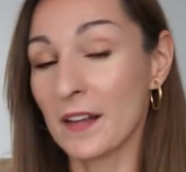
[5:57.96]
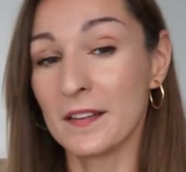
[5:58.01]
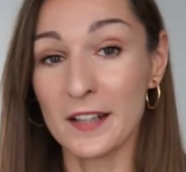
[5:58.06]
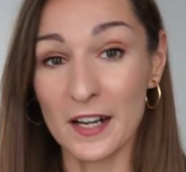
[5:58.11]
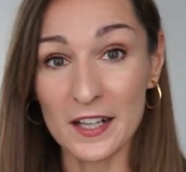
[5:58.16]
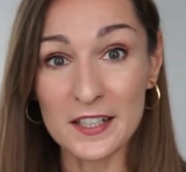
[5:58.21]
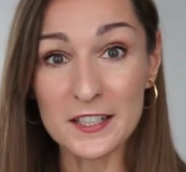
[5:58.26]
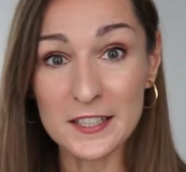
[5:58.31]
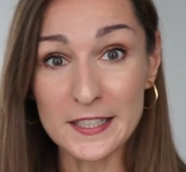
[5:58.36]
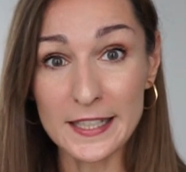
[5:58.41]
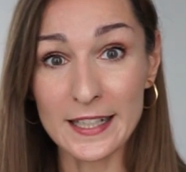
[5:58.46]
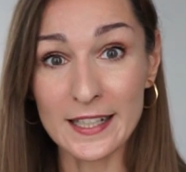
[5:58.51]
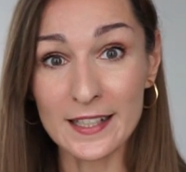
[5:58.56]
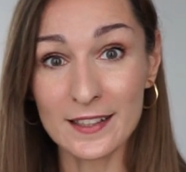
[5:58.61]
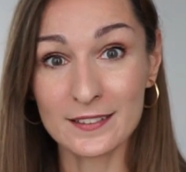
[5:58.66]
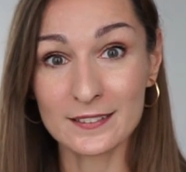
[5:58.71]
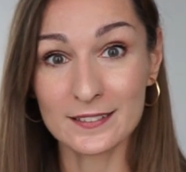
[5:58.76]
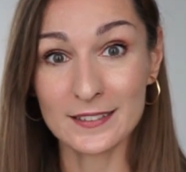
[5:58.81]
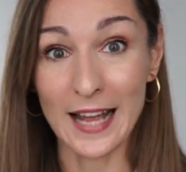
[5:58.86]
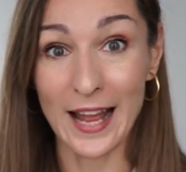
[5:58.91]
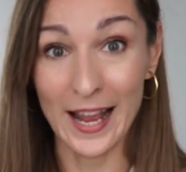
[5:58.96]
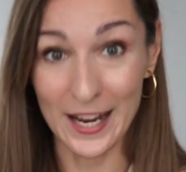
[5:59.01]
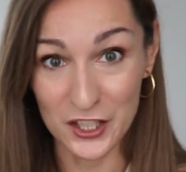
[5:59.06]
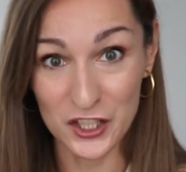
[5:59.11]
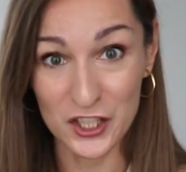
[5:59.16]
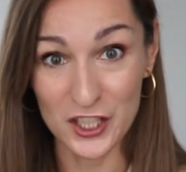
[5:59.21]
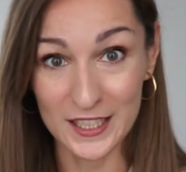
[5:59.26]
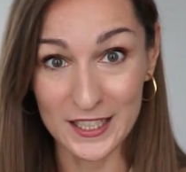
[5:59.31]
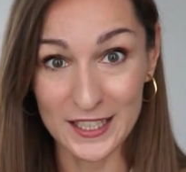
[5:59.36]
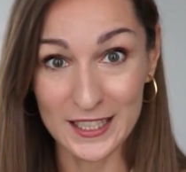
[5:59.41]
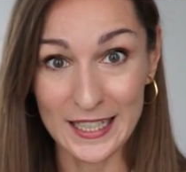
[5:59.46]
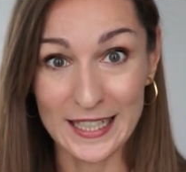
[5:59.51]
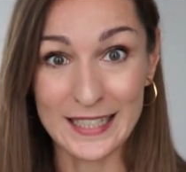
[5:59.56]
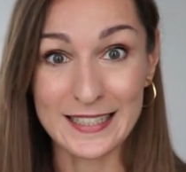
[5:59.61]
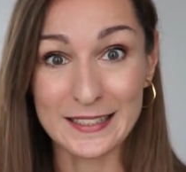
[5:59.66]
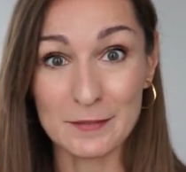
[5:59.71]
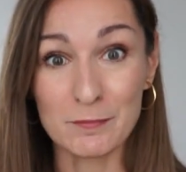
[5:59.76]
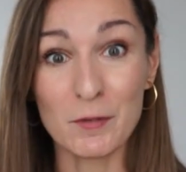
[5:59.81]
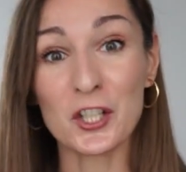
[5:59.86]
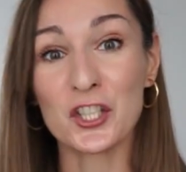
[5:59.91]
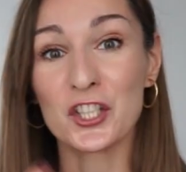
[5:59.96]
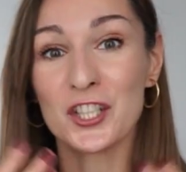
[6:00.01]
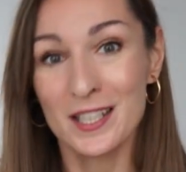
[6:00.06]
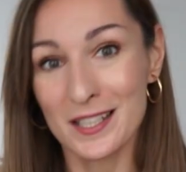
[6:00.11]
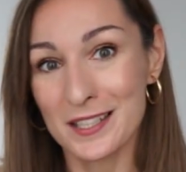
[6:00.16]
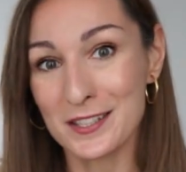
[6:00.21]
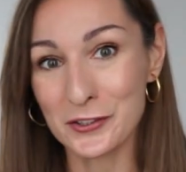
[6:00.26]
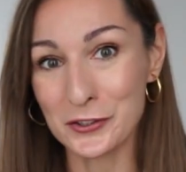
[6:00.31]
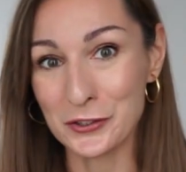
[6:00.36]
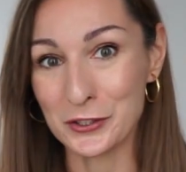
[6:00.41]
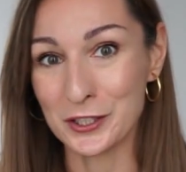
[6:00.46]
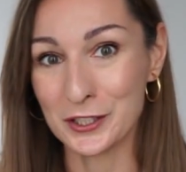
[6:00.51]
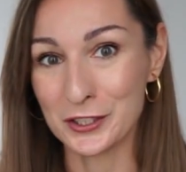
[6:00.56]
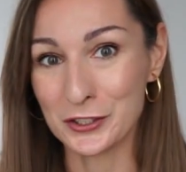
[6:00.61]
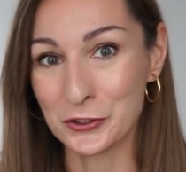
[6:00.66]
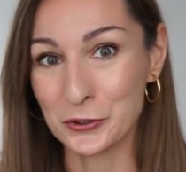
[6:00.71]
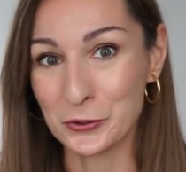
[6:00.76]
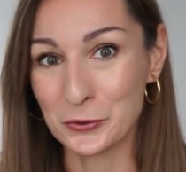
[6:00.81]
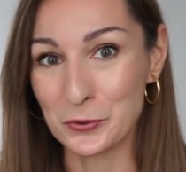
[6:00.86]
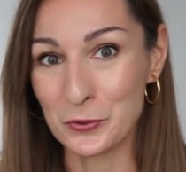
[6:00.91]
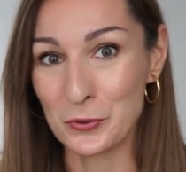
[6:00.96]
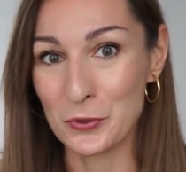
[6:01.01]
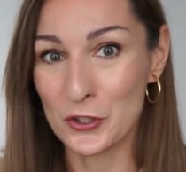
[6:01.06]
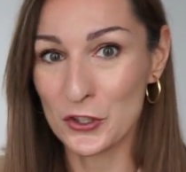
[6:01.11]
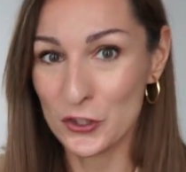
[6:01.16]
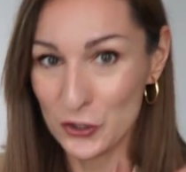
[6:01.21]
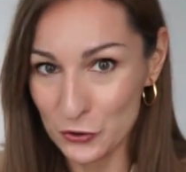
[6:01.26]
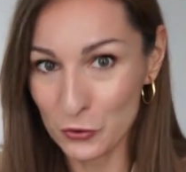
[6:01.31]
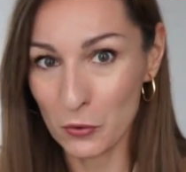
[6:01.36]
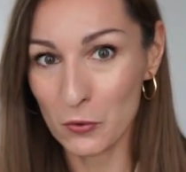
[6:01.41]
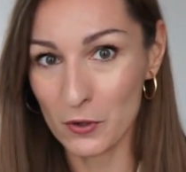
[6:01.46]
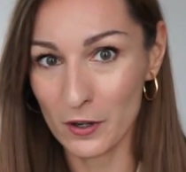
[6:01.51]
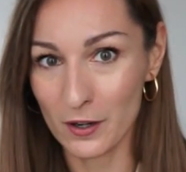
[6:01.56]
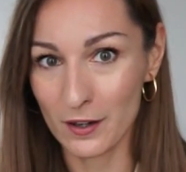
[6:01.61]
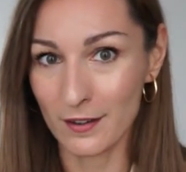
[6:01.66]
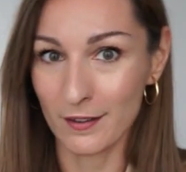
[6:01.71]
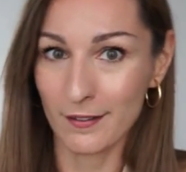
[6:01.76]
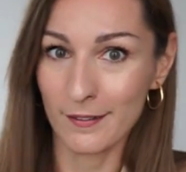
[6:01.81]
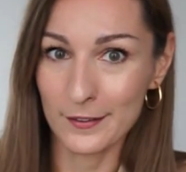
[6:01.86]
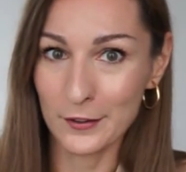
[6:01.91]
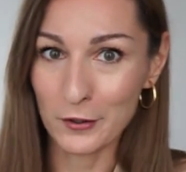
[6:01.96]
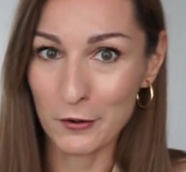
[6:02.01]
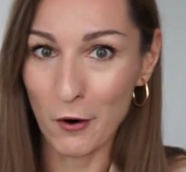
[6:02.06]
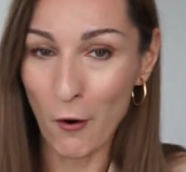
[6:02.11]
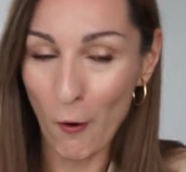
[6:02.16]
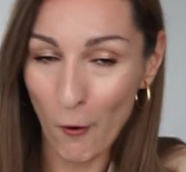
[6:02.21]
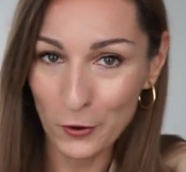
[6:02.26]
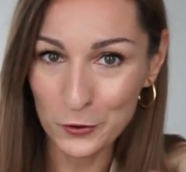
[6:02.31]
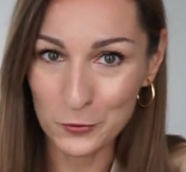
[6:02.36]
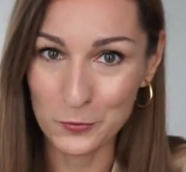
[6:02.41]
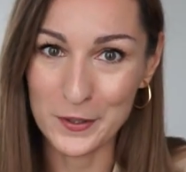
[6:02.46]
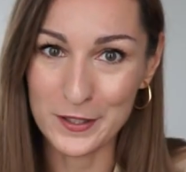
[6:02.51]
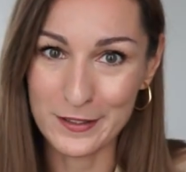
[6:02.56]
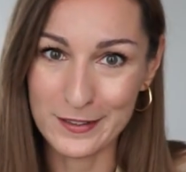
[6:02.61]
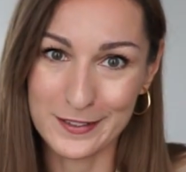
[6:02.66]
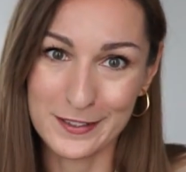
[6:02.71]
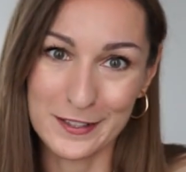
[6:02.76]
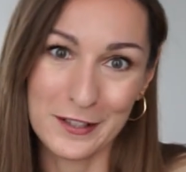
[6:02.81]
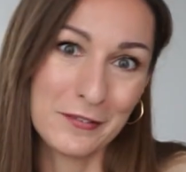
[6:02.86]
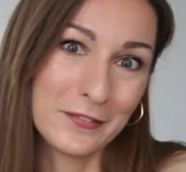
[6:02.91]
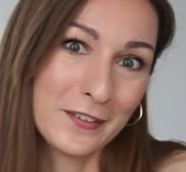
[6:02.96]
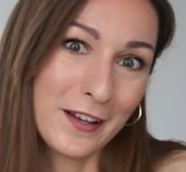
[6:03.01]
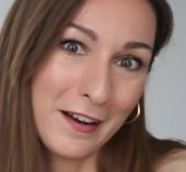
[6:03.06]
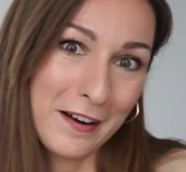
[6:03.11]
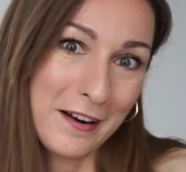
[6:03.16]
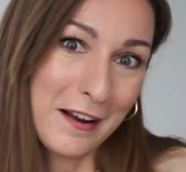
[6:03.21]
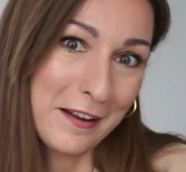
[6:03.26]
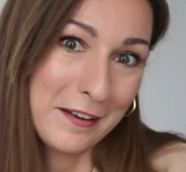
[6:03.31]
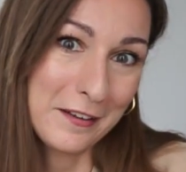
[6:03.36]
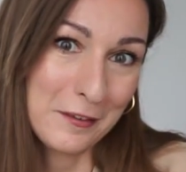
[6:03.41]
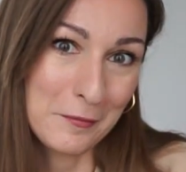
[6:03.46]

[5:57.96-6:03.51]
The other thing, actually, it's much easier to store your Hot Wheels if they're in